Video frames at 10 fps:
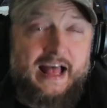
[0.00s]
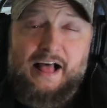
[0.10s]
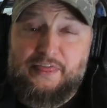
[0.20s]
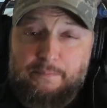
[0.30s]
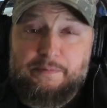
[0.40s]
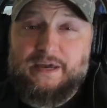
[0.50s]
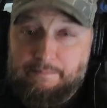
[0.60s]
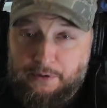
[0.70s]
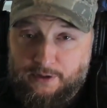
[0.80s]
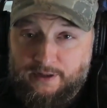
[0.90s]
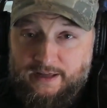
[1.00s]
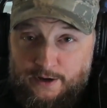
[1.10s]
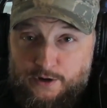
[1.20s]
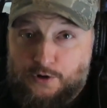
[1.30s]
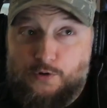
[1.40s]
The people
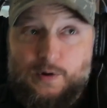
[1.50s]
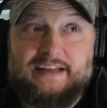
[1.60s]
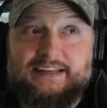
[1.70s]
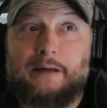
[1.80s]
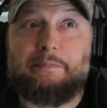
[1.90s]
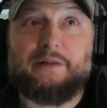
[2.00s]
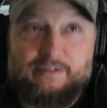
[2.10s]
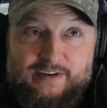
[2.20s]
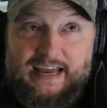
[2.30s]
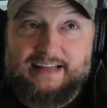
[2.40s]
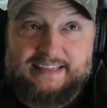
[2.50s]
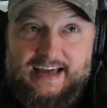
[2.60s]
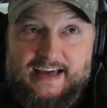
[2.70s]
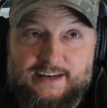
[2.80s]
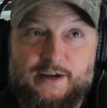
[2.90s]
who ended up living at the
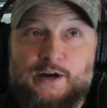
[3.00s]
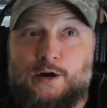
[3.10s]
end